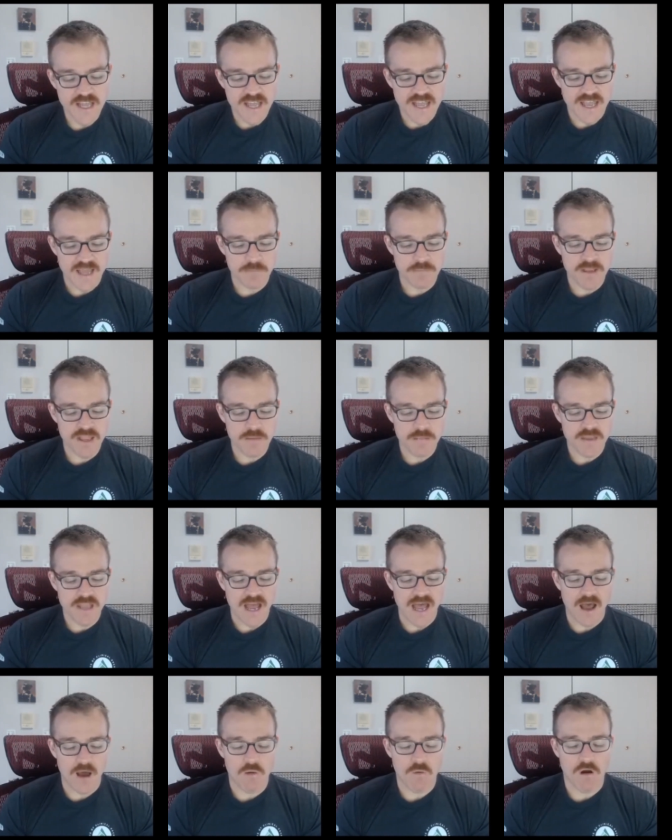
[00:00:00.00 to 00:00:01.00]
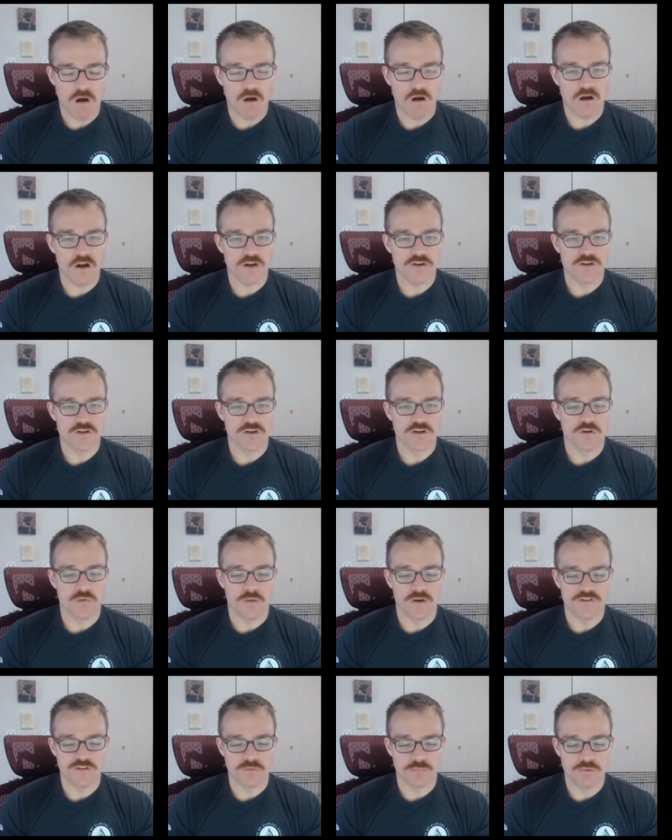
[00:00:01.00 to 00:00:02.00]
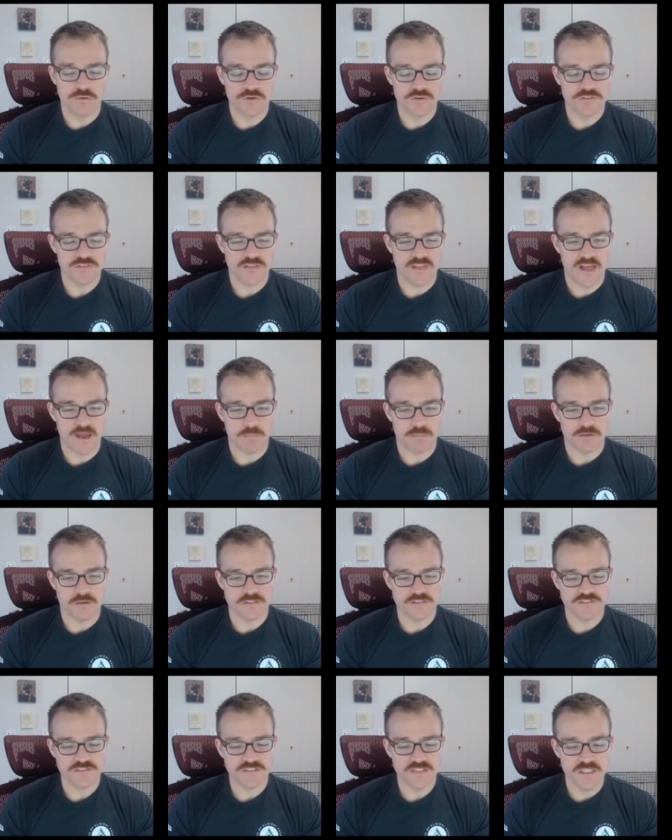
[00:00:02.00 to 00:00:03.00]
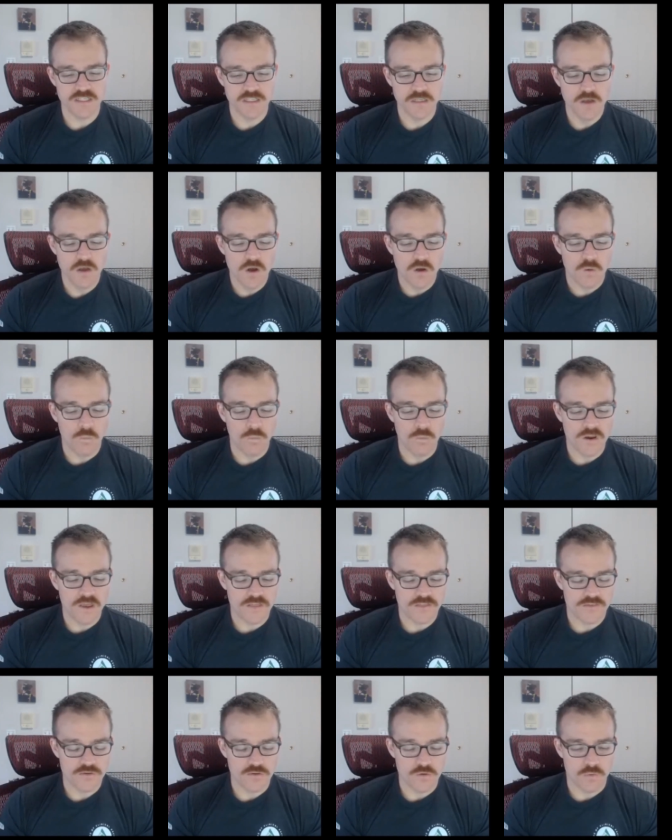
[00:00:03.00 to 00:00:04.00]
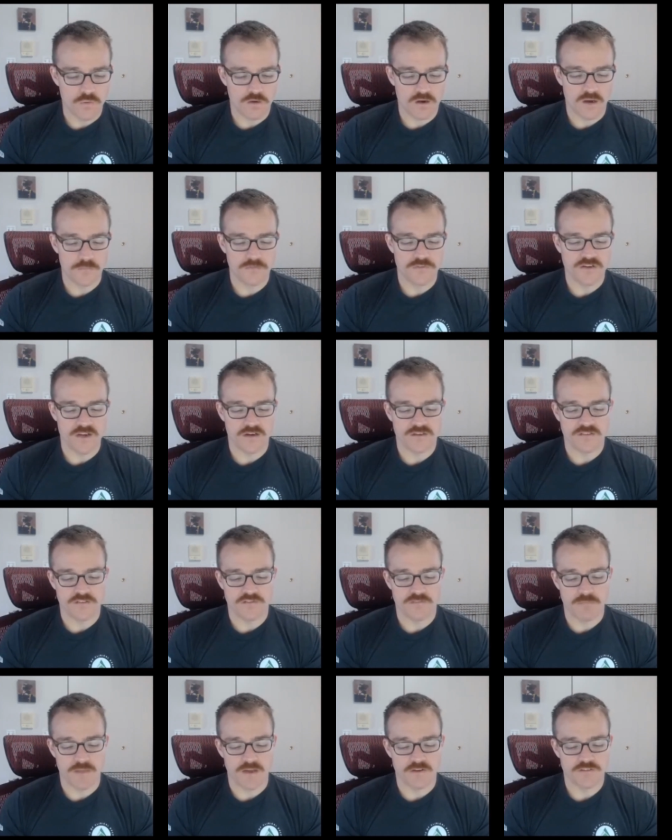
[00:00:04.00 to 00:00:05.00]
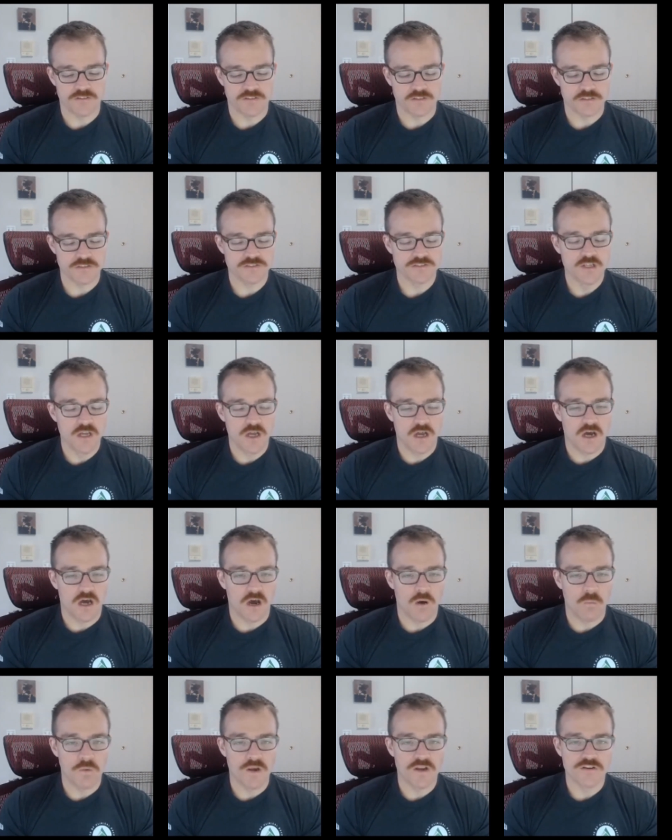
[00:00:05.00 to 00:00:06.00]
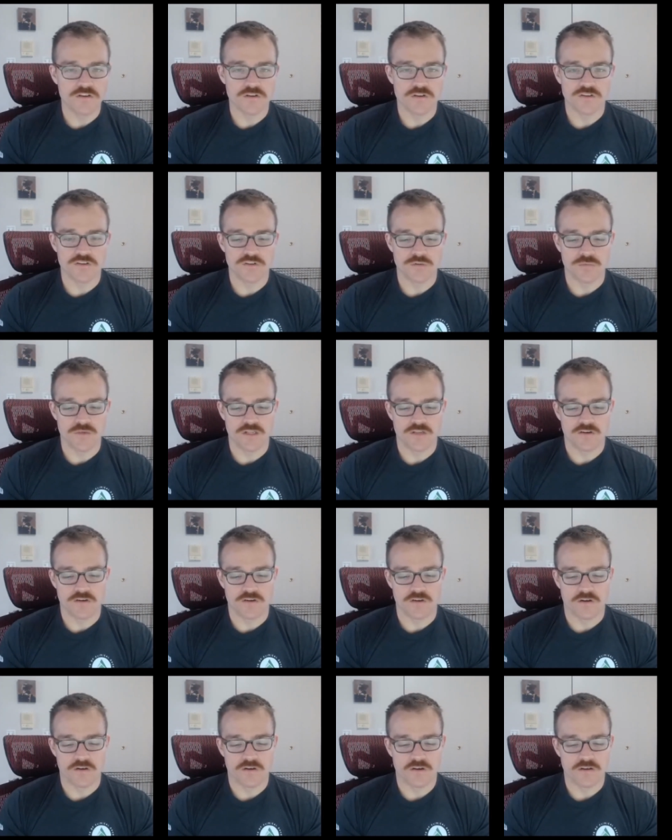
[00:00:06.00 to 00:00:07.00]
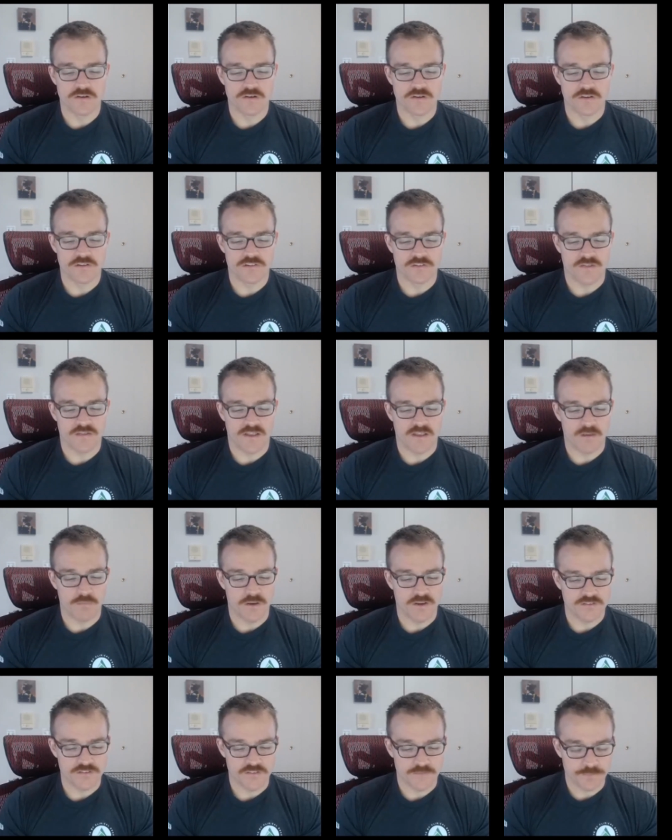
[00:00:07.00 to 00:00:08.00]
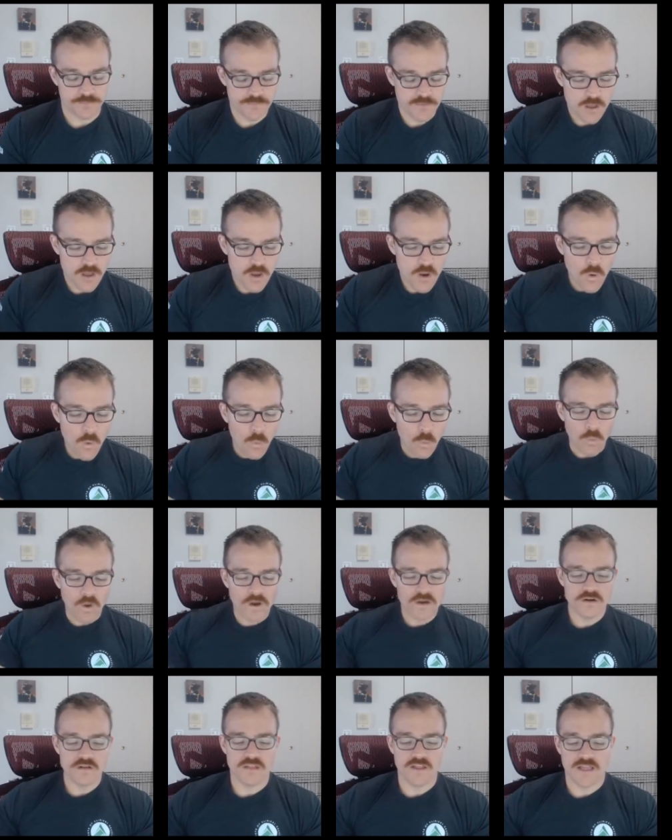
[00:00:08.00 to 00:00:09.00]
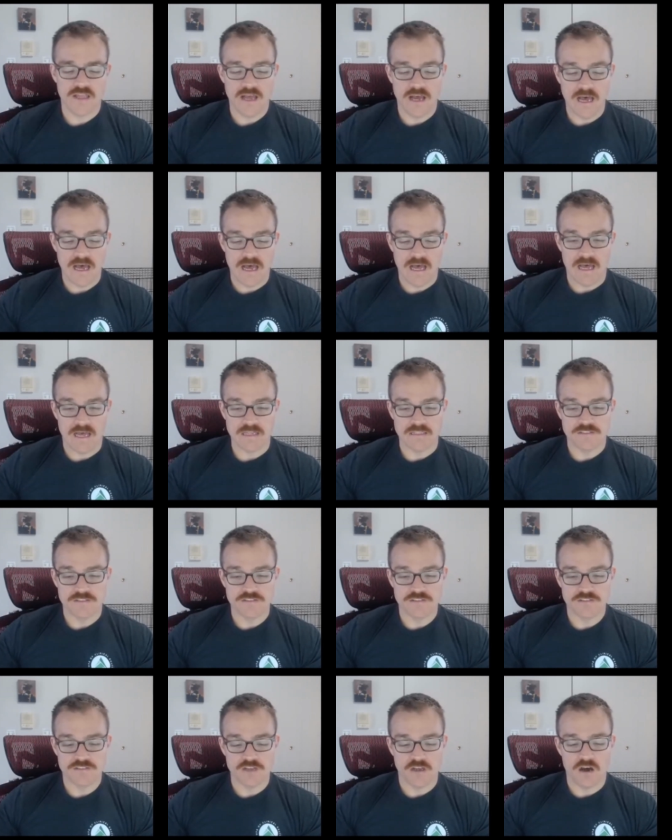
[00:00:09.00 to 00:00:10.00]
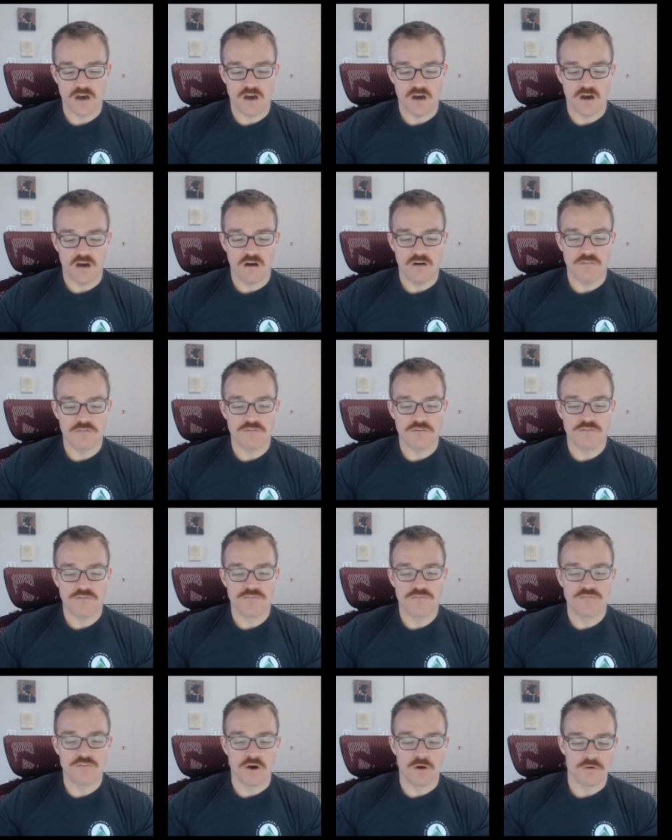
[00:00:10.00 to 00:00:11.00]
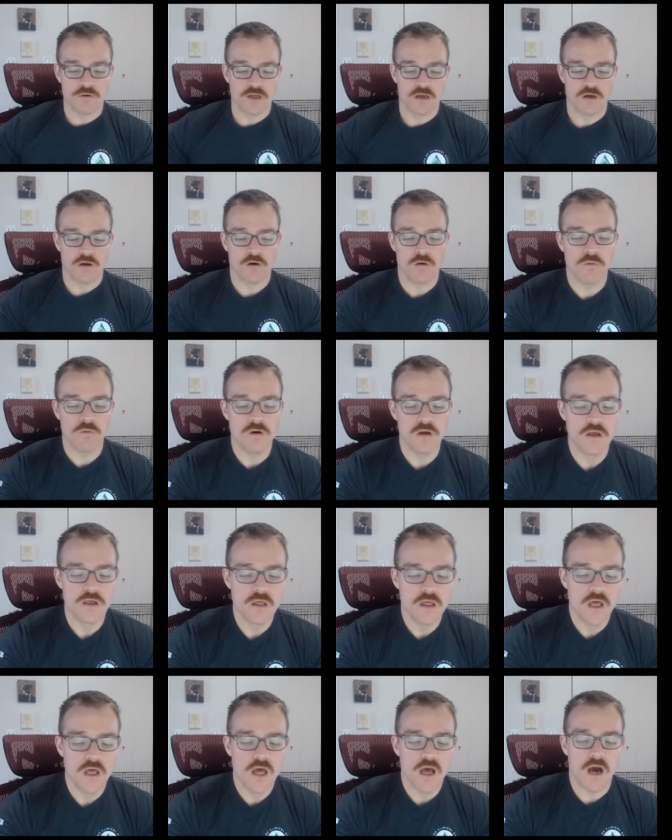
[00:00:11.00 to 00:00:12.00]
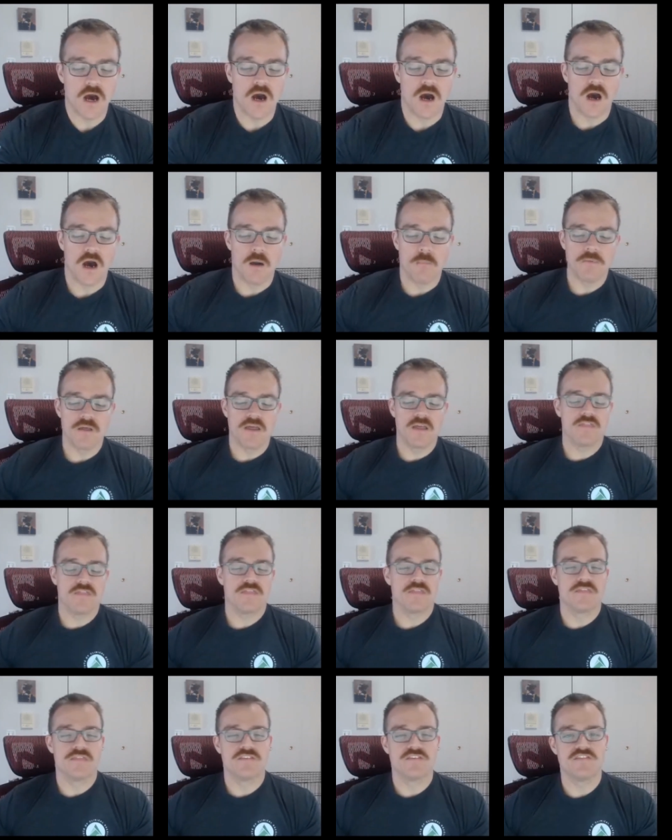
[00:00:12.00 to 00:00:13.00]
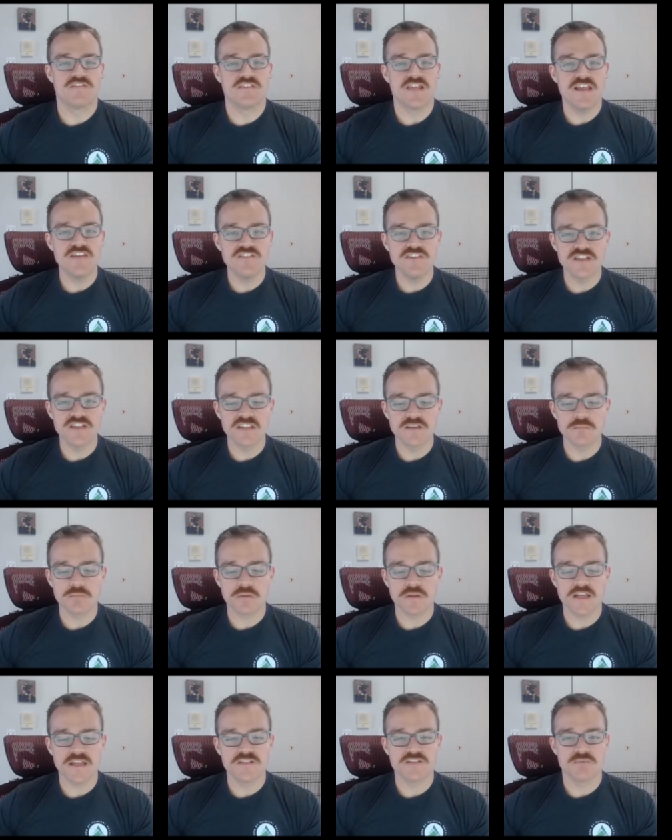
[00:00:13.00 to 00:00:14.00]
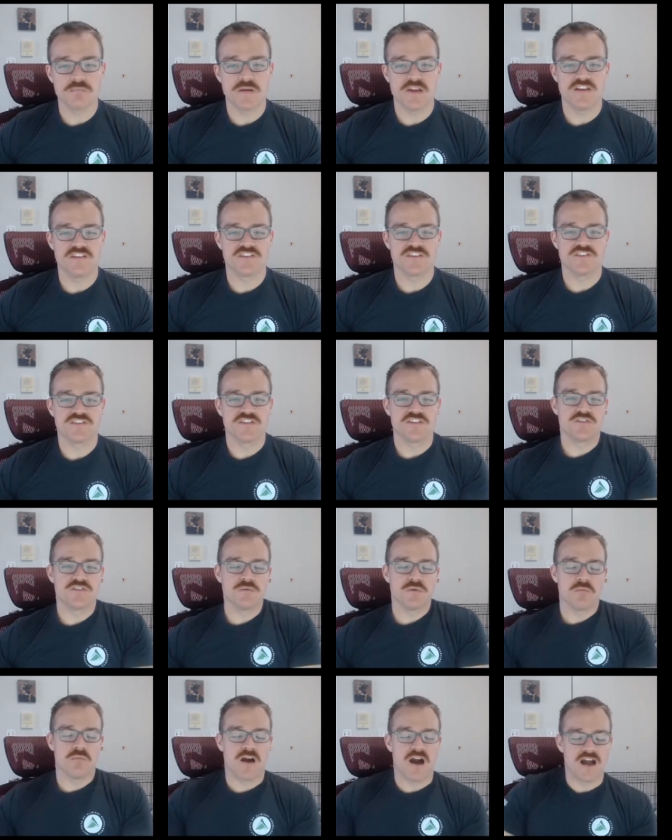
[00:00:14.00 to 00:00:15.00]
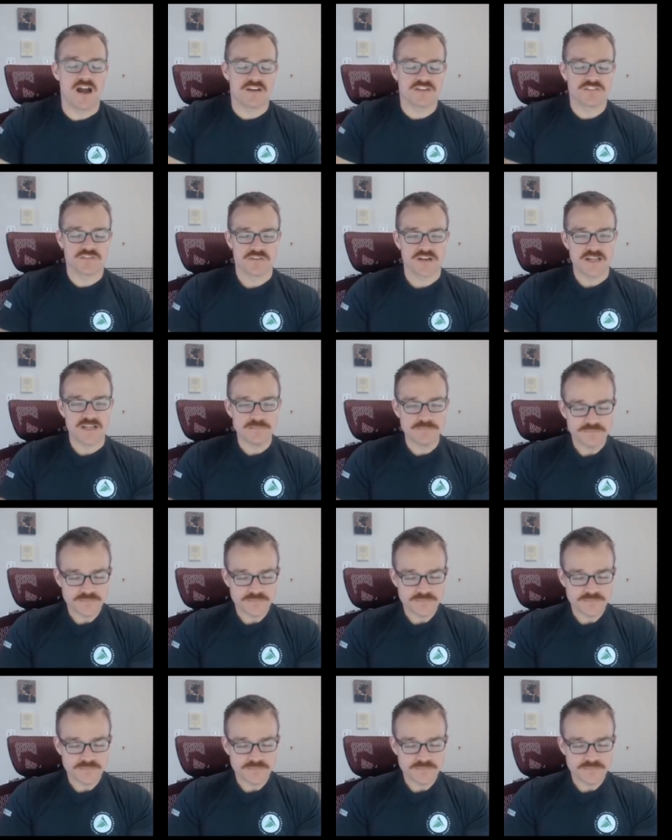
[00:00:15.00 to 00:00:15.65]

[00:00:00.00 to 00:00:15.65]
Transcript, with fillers: and maybe how hard you're going to push that person with your objective measures uh, when you're doing your, your initial evaluation. What are the cons of FOTO? Um, staging can place patients into a box, right?